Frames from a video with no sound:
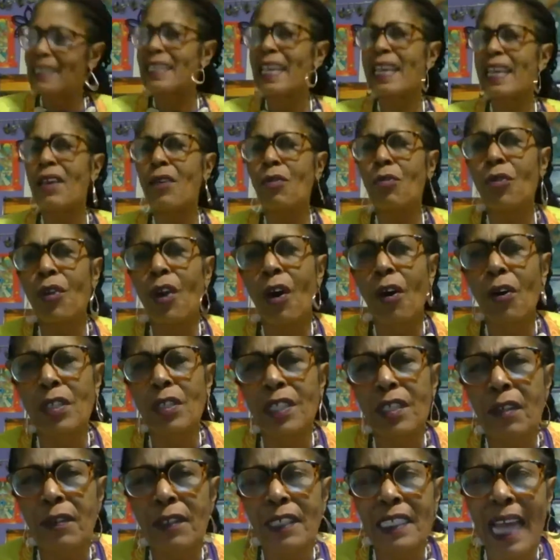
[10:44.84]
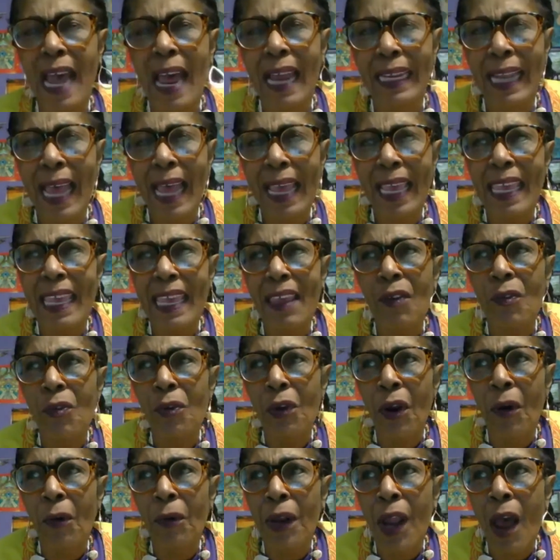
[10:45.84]
he who knows don't die like he who
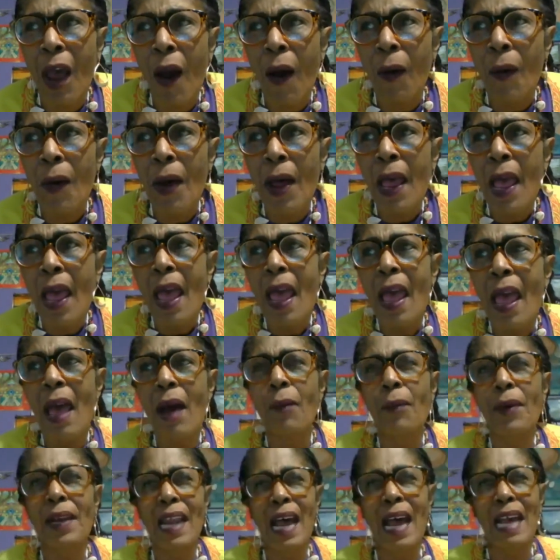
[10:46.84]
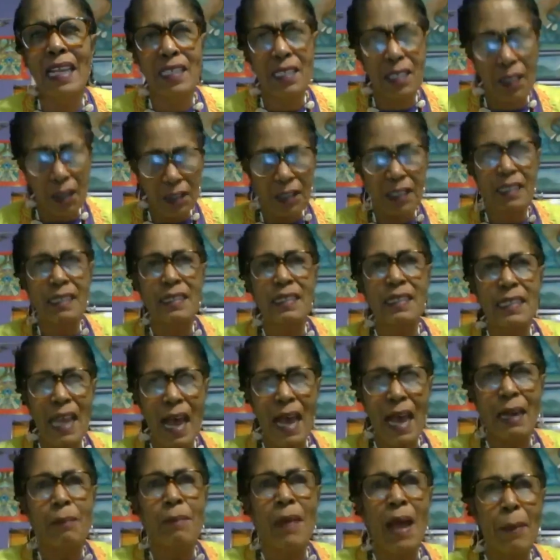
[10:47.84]
don't know. And when I searched
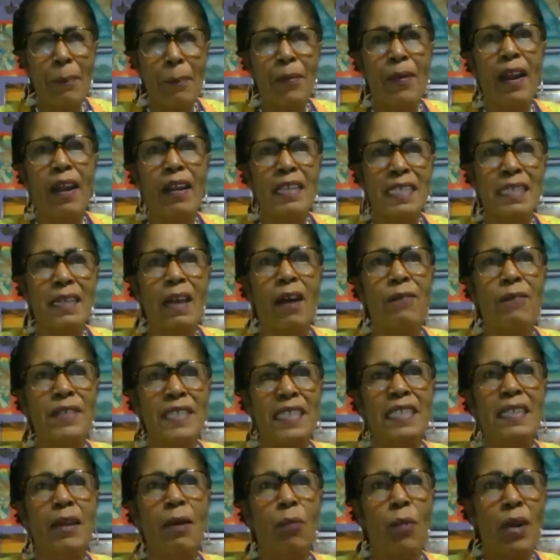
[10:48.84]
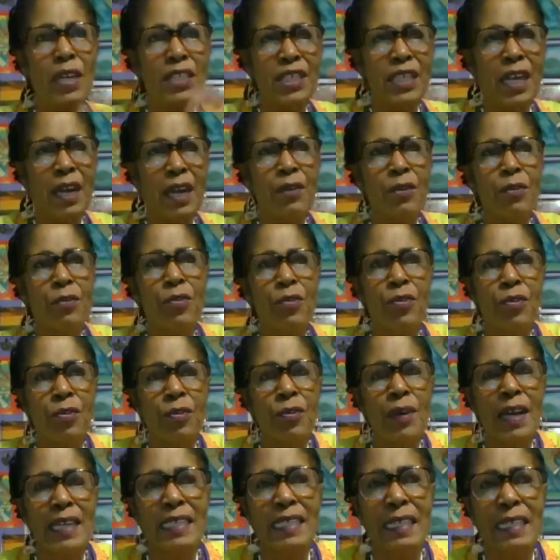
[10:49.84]
inside of my prayer self and said, what shall you
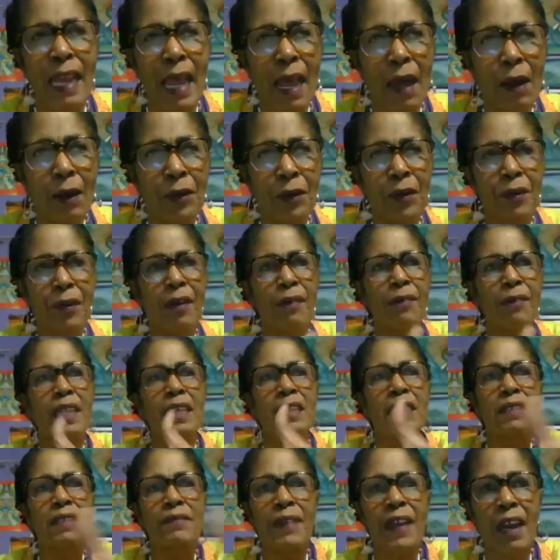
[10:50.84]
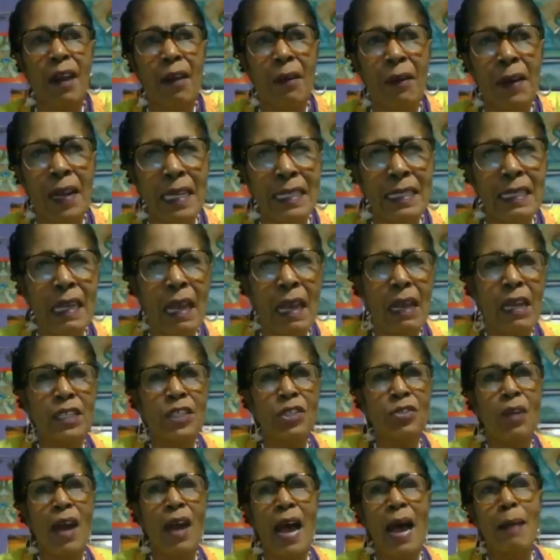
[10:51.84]
do as an elder of these various
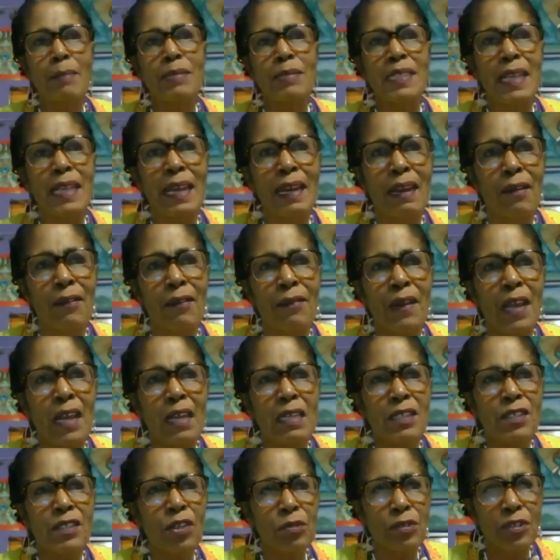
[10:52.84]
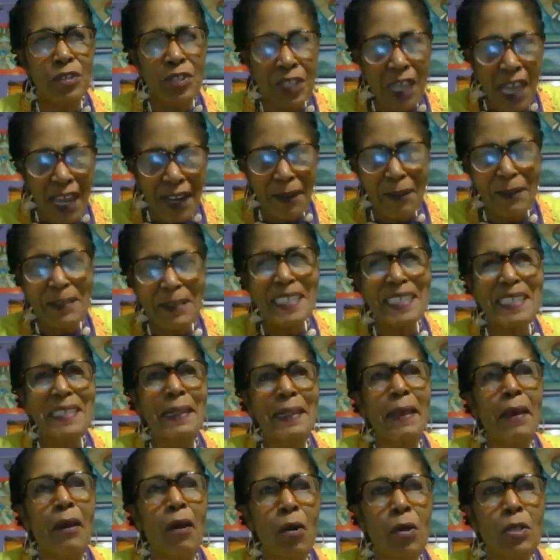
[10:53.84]
tribes that have so
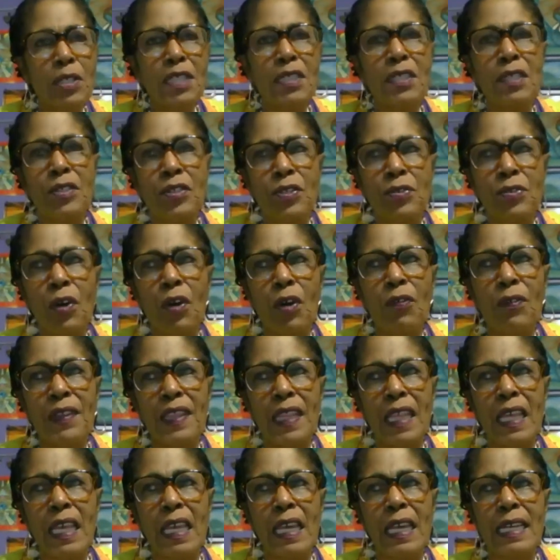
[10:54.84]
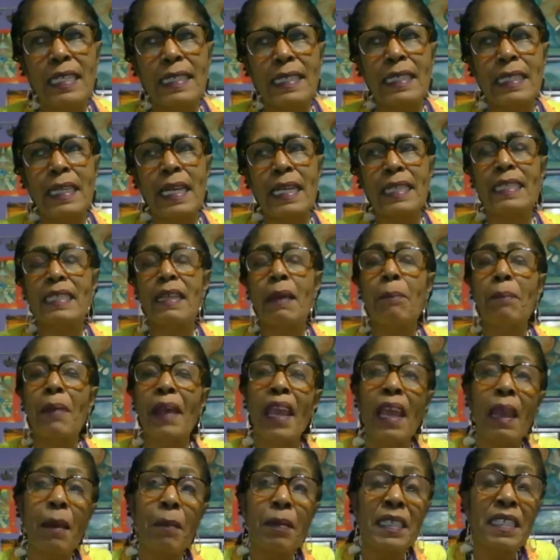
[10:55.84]
generously hosted you over the years? And they said,
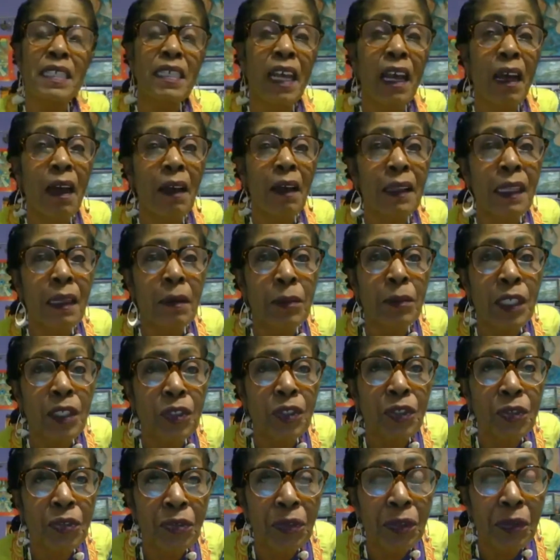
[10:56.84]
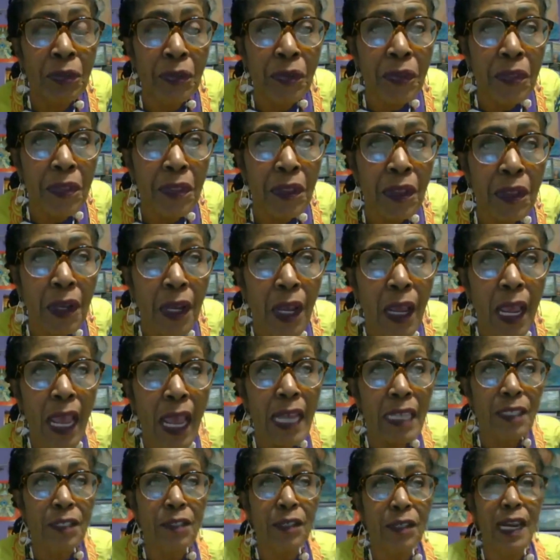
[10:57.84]
baby, tell them the truth.
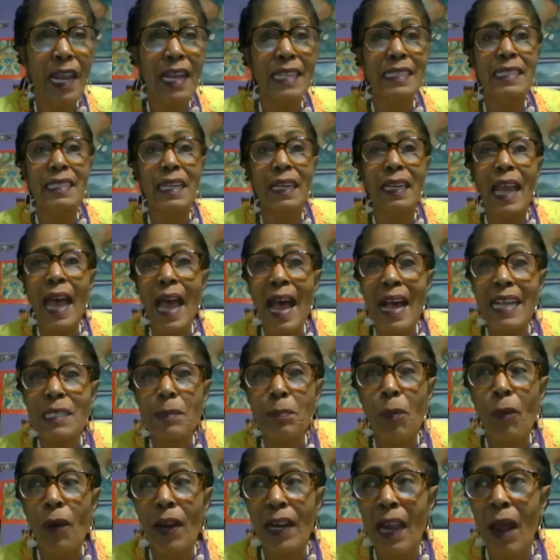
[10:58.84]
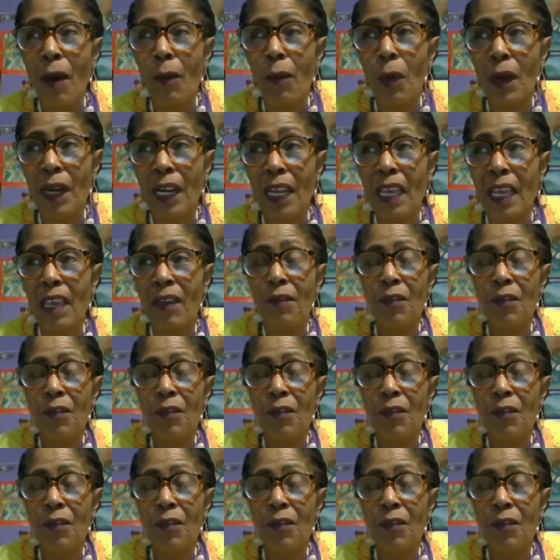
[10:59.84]
And so that's the last point I want to give